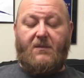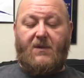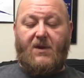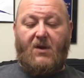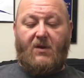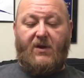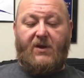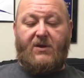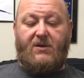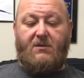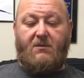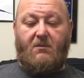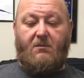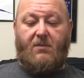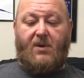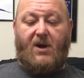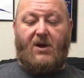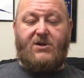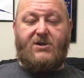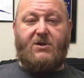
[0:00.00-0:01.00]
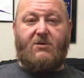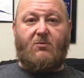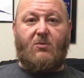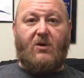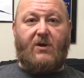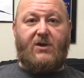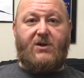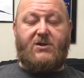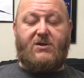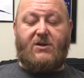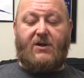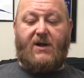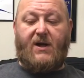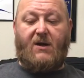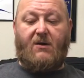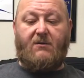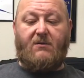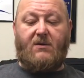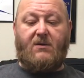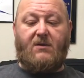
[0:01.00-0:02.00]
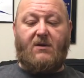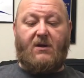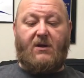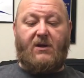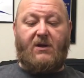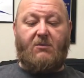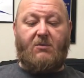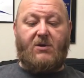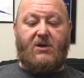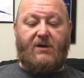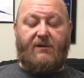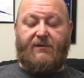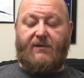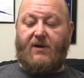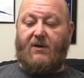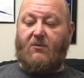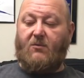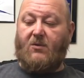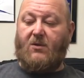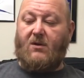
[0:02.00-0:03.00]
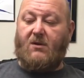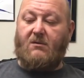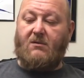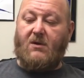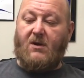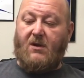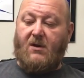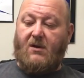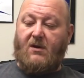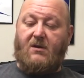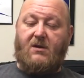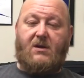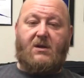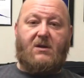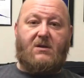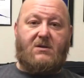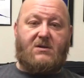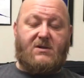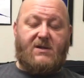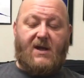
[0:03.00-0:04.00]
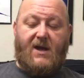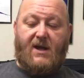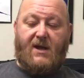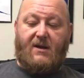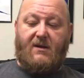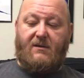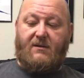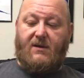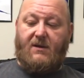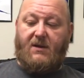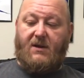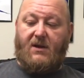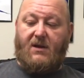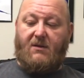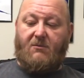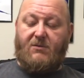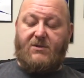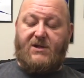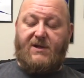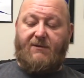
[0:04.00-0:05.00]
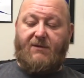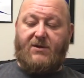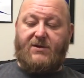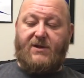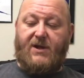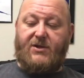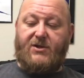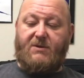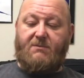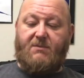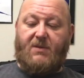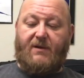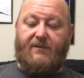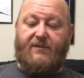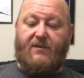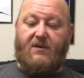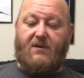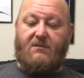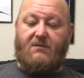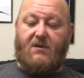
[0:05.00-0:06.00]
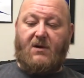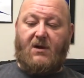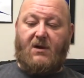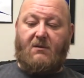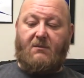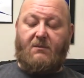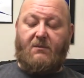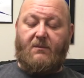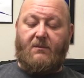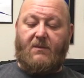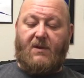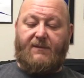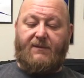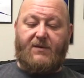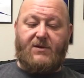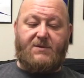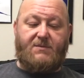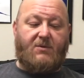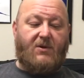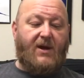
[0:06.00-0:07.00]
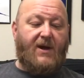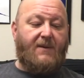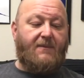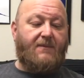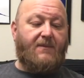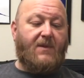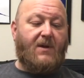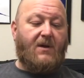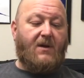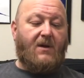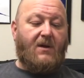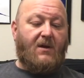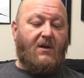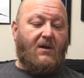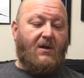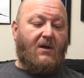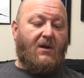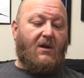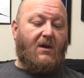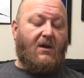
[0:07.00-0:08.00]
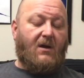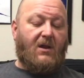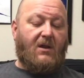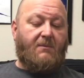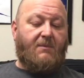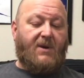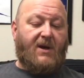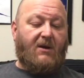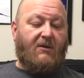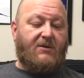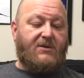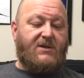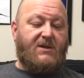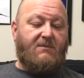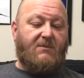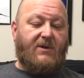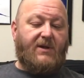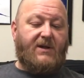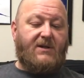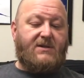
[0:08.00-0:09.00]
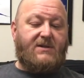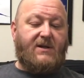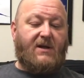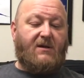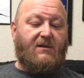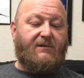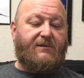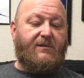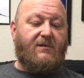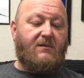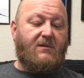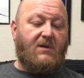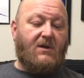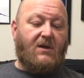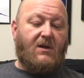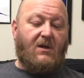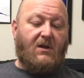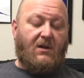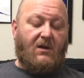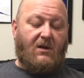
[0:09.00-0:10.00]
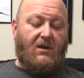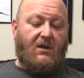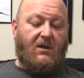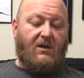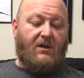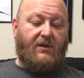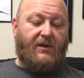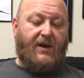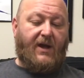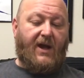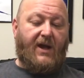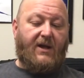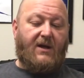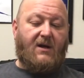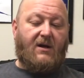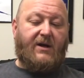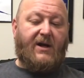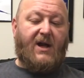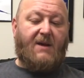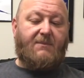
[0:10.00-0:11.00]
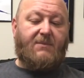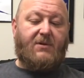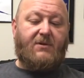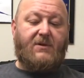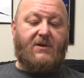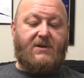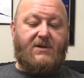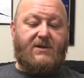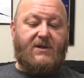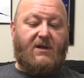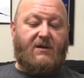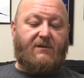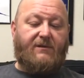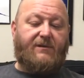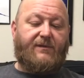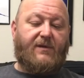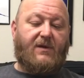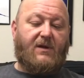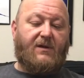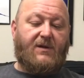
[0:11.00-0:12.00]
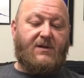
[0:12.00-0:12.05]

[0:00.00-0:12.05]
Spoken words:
The only parts that really stood out that were different were the stock, the receiver extension buffer, buffer spring, the barrel assembly itself, the handguard cap itself.